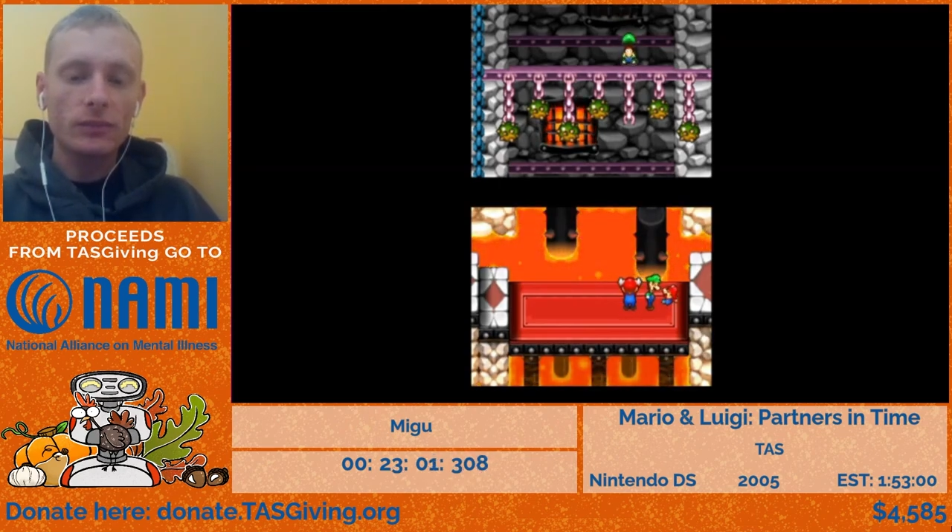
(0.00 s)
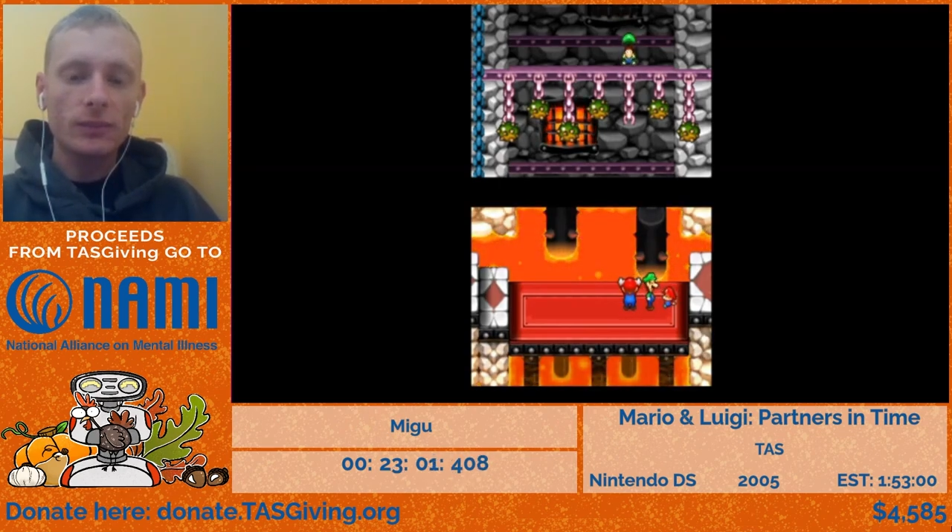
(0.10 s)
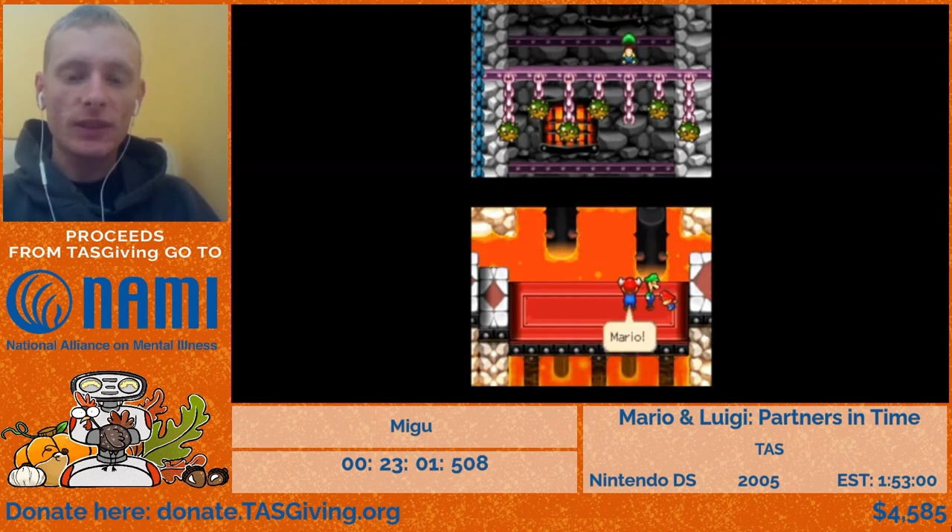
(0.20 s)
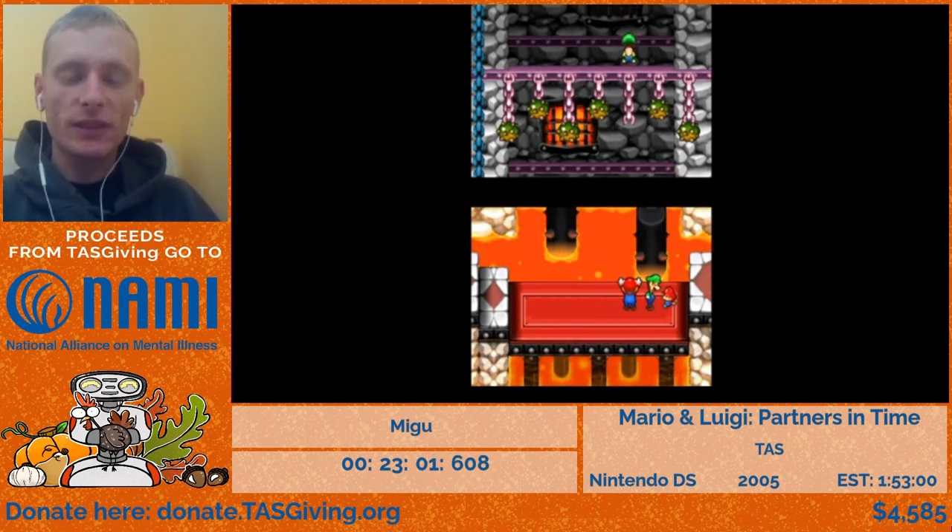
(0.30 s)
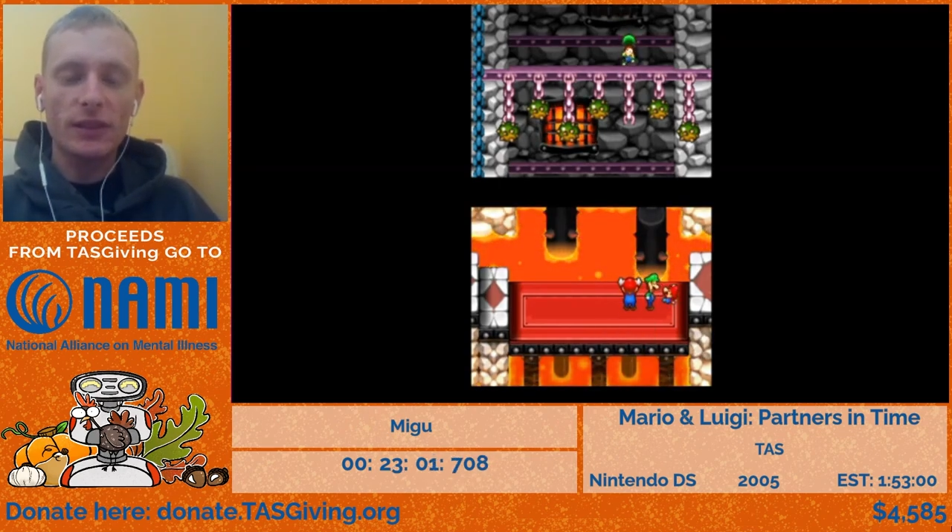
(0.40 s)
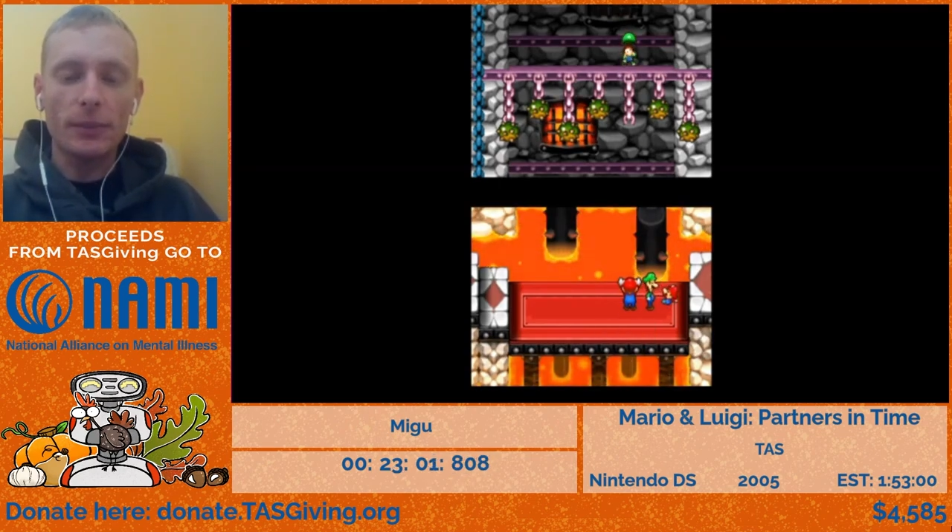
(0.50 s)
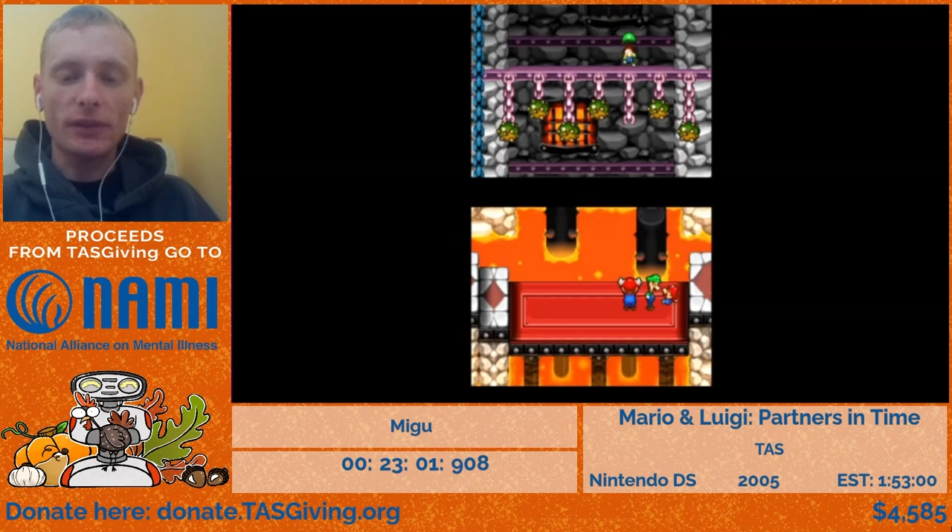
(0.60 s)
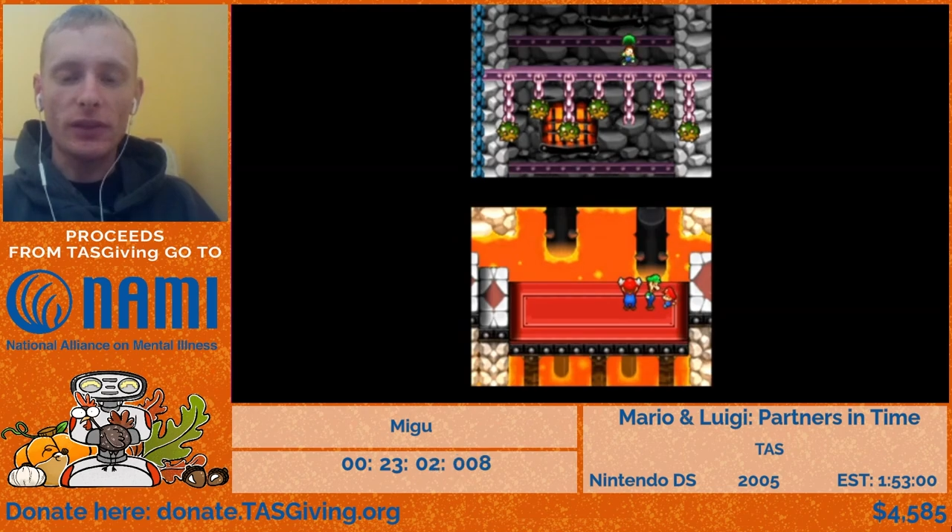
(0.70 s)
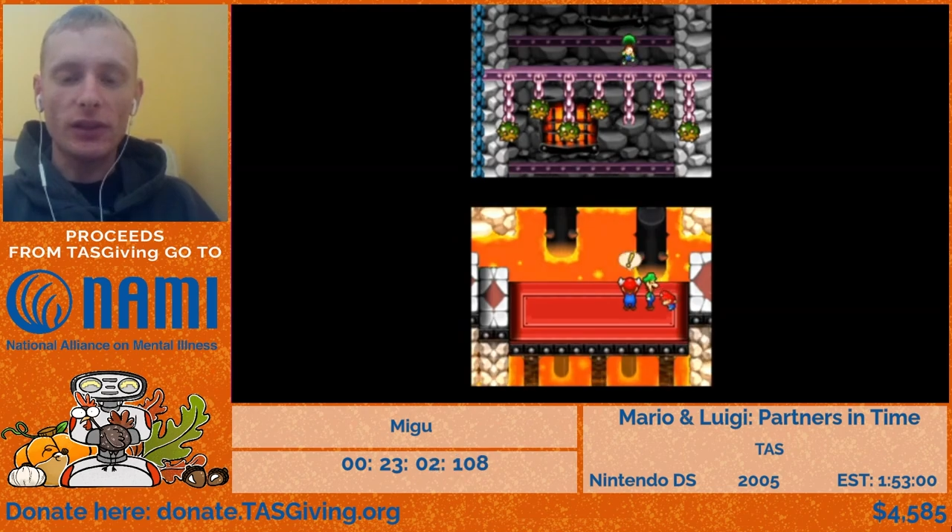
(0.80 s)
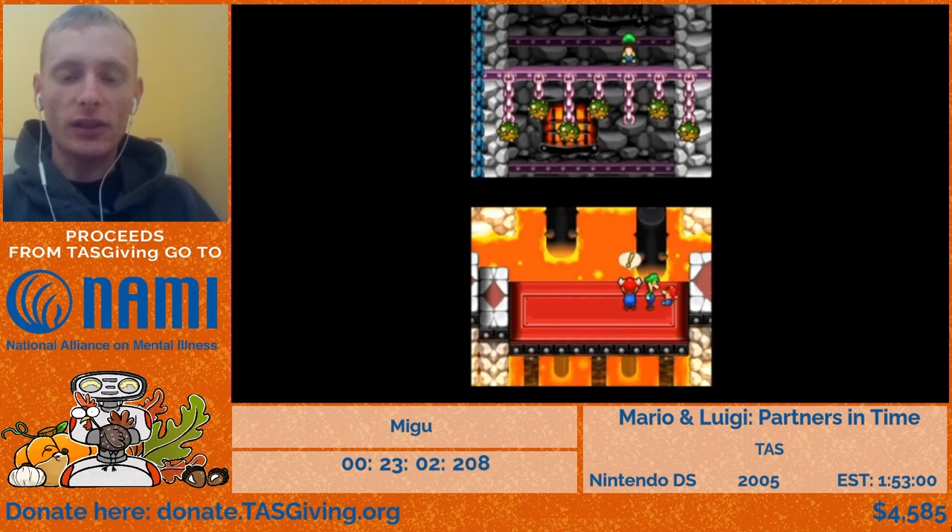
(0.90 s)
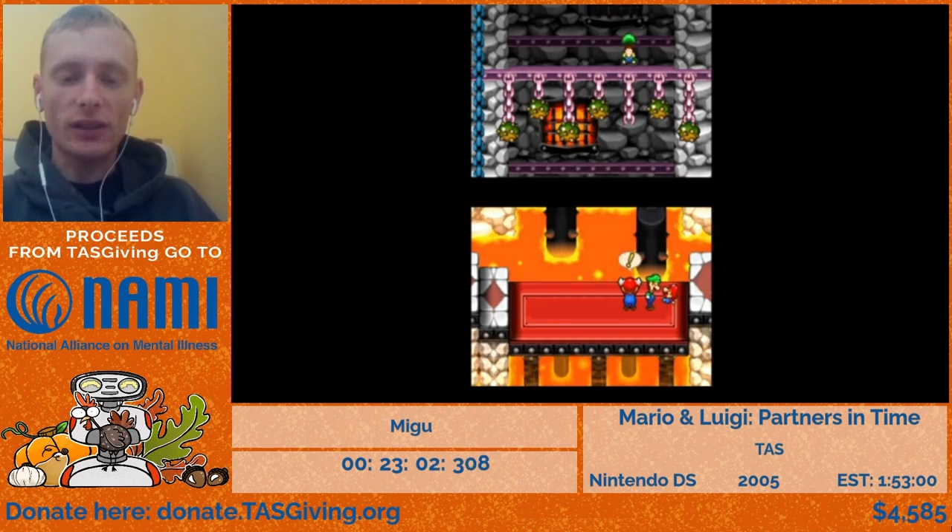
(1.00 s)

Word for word: This is a bit of a long